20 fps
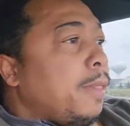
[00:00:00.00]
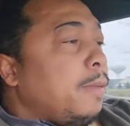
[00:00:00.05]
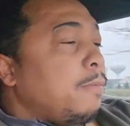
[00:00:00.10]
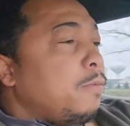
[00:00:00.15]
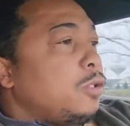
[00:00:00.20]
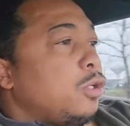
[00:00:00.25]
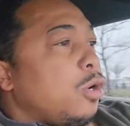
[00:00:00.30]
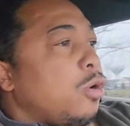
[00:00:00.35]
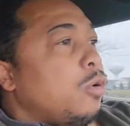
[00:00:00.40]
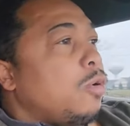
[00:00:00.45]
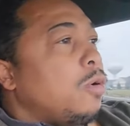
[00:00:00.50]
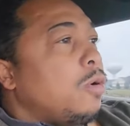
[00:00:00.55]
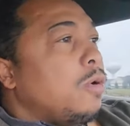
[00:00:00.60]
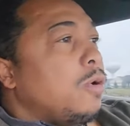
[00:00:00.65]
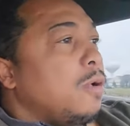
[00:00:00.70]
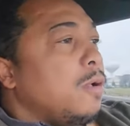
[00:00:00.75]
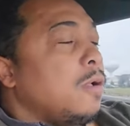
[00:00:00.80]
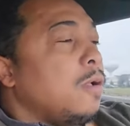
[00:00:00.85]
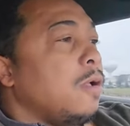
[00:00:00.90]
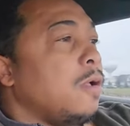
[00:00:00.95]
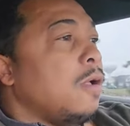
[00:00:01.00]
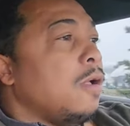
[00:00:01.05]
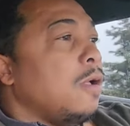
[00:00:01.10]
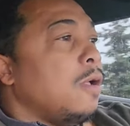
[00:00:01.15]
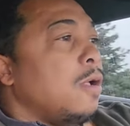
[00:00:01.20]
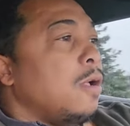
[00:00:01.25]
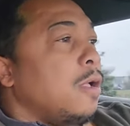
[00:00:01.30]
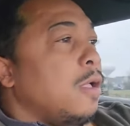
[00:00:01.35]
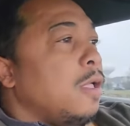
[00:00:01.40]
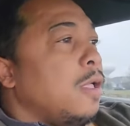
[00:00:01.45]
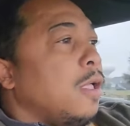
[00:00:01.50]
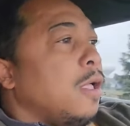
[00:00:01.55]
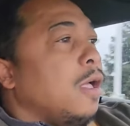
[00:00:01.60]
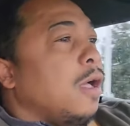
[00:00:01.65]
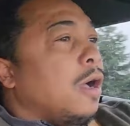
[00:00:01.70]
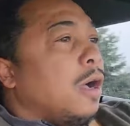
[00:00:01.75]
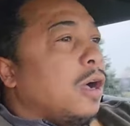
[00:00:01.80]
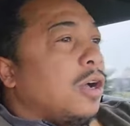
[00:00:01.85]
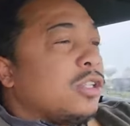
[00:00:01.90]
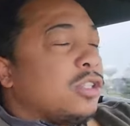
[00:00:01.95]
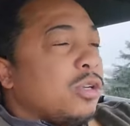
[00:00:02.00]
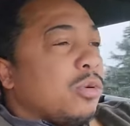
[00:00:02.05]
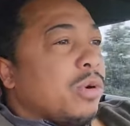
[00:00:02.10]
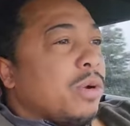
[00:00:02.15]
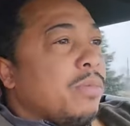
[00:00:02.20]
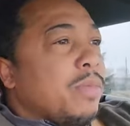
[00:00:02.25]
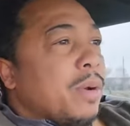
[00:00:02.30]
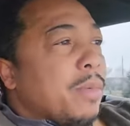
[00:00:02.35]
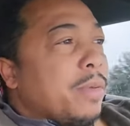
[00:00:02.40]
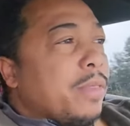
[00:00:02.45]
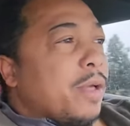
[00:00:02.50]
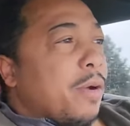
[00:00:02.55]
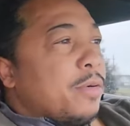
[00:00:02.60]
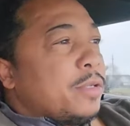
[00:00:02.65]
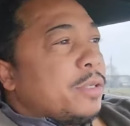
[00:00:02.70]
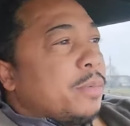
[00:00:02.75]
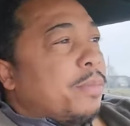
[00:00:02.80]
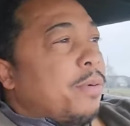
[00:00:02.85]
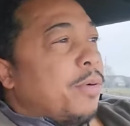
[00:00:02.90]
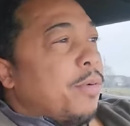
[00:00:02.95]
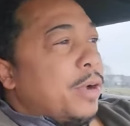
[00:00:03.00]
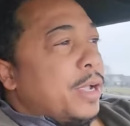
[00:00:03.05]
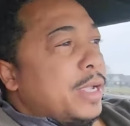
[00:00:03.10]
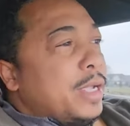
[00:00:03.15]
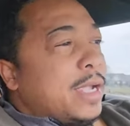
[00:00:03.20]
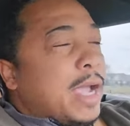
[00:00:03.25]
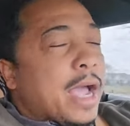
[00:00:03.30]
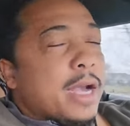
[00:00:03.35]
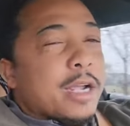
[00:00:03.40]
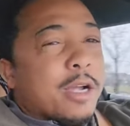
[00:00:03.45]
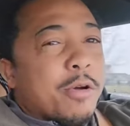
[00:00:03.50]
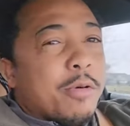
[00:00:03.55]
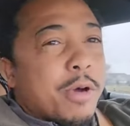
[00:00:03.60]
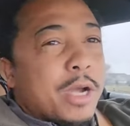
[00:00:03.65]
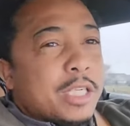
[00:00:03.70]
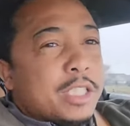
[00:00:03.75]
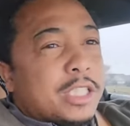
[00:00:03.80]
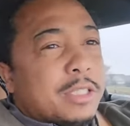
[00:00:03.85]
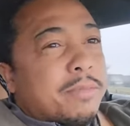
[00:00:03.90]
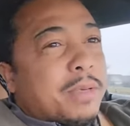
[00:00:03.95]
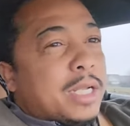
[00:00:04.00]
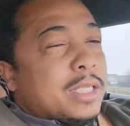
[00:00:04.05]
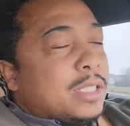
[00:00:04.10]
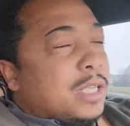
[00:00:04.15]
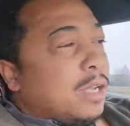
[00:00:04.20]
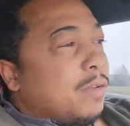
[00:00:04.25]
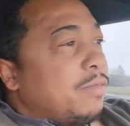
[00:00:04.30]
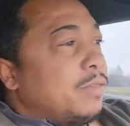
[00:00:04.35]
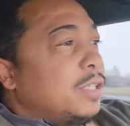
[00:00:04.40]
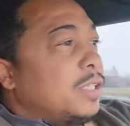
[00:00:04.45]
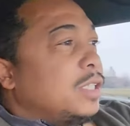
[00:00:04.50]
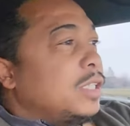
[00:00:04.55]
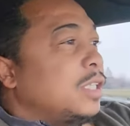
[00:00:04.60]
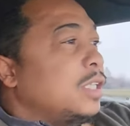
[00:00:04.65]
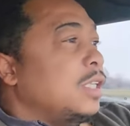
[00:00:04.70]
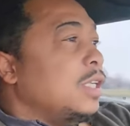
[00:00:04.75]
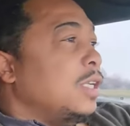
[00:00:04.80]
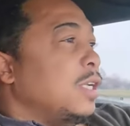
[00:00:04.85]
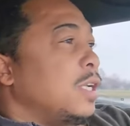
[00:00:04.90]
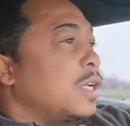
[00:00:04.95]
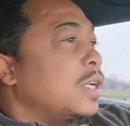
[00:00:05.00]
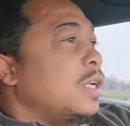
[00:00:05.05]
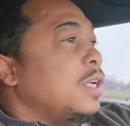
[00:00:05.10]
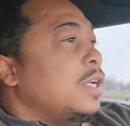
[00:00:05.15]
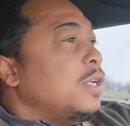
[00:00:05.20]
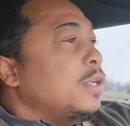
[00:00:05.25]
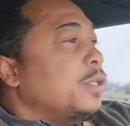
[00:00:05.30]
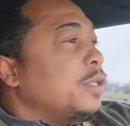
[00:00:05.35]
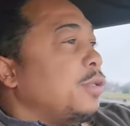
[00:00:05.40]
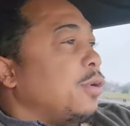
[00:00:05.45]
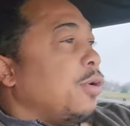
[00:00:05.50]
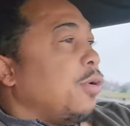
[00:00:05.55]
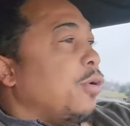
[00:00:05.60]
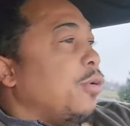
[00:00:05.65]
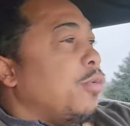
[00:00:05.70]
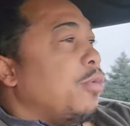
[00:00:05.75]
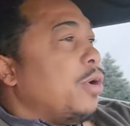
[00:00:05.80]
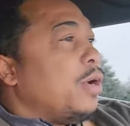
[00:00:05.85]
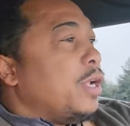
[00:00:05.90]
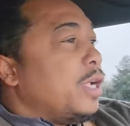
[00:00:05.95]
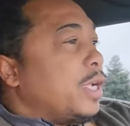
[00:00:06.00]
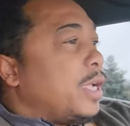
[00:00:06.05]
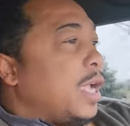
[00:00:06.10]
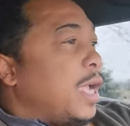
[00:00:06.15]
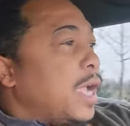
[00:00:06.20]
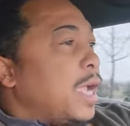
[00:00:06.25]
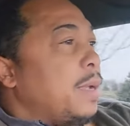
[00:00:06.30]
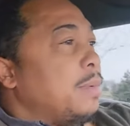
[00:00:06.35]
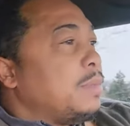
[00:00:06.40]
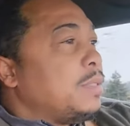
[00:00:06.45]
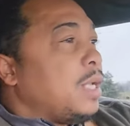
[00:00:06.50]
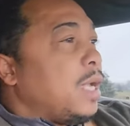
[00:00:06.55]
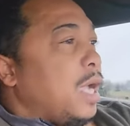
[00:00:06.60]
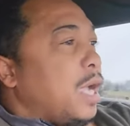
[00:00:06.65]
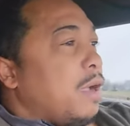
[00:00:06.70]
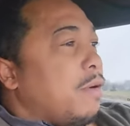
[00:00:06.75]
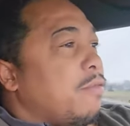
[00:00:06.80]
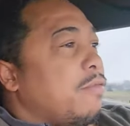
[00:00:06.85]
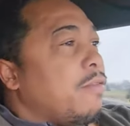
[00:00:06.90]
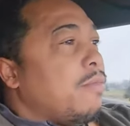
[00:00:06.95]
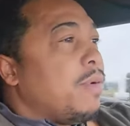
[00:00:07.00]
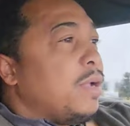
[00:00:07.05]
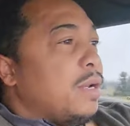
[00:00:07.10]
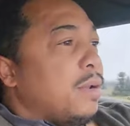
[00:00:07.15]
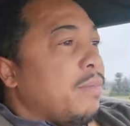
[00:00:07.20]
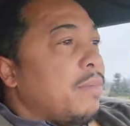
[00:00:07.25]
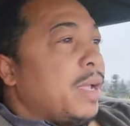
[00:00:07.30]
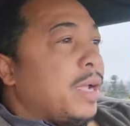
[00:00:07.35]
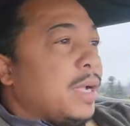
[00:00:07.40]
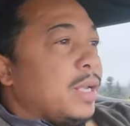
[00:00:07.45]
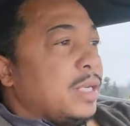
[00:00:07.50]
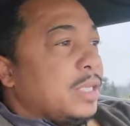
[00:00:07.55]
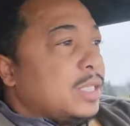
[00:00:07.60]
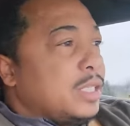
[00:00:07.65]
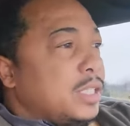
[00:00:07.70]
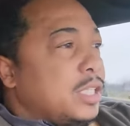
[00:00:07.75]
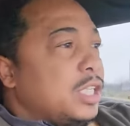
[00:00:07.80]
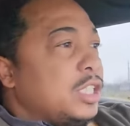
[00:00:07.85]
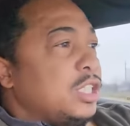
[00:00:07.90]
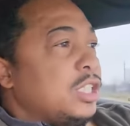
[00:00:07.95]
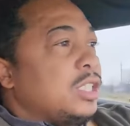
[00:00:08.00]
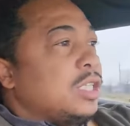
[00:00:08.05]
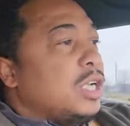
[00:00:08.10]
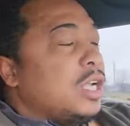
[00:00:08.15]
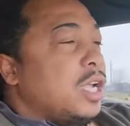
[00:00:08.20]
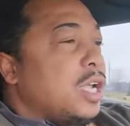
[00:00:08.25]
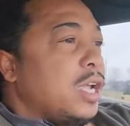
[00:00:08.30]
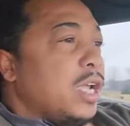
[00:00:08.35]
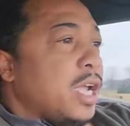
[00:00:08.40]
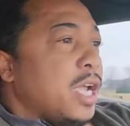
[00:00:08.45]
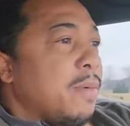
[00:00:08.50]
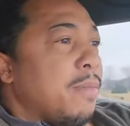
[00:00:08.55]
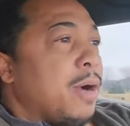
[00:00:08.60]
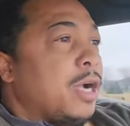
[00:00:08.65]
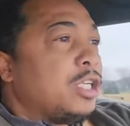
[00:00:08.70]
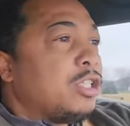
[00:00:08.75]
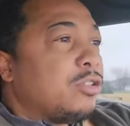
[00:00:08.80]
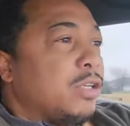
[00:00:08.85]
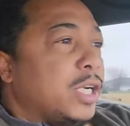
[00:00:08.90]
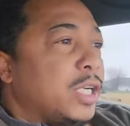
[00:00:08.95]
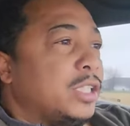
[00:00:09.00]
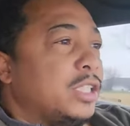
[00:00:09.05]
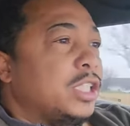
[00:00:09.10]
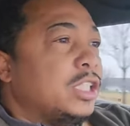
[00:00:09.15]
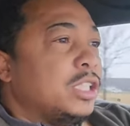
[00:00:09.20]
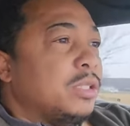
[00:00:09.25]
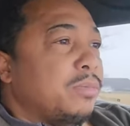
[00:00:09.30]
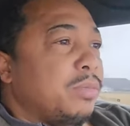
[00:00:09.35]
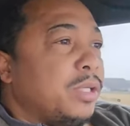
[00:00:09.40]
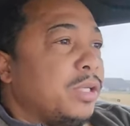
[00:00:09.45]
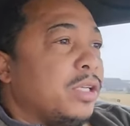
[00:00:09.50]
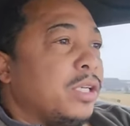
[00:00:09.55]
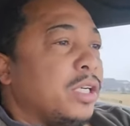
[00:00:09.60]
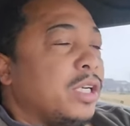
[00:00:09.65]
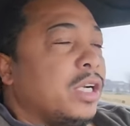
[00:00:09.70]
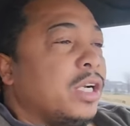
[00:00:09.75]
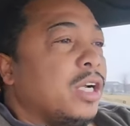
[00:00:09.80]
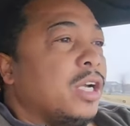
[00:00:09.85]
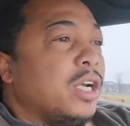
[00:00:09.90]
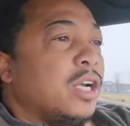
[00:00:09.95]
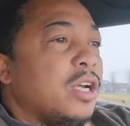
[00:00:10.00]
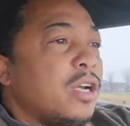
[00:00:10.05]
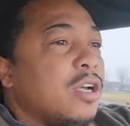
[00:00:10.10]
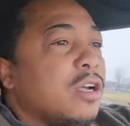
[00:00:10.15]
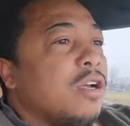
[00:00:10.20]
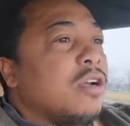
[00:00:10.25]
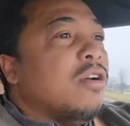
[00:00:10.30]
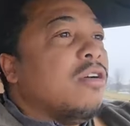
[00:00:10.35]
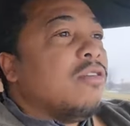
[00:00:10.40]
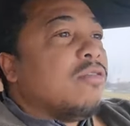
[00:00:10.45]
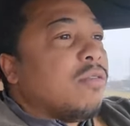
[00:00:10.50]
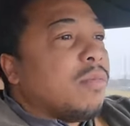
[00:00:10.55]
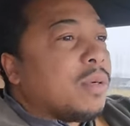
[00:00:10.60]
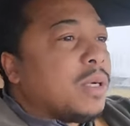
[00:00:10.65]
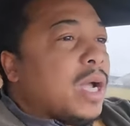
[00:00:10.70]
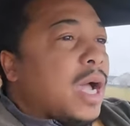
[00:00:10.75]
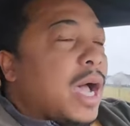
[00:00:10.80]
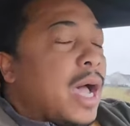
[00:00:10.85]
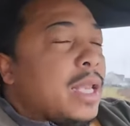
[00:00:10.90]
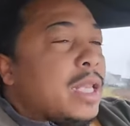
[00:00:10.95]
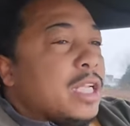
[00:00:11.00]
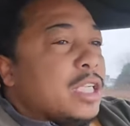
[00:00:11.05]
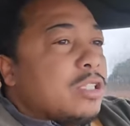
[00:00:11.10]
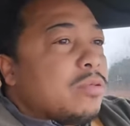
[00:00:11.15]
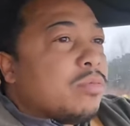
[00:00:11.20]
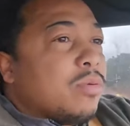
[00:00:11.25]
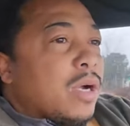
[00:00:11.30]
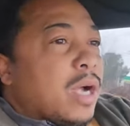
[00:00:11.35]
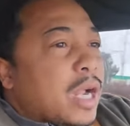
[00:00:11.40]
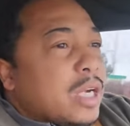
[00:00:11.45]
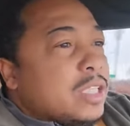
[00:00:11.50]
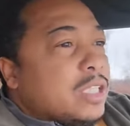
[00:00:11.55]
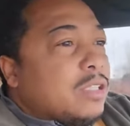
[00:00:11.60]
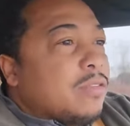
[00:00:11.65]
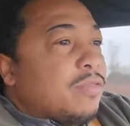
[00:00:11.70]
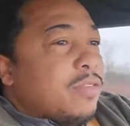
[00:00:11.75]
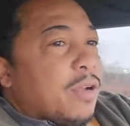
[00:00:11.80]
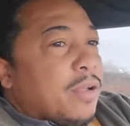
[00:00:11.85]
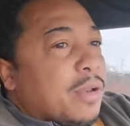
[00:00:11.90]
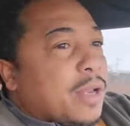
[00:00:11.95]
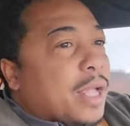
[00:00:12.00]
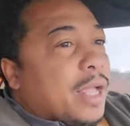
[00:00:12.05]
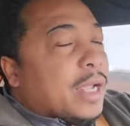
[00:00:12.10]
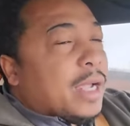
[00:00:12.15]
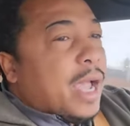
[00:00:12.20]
So I also remember there was a point he kind of questioned my toughness. So when it came time for me to make a decision in my transition period from college, where I just felt like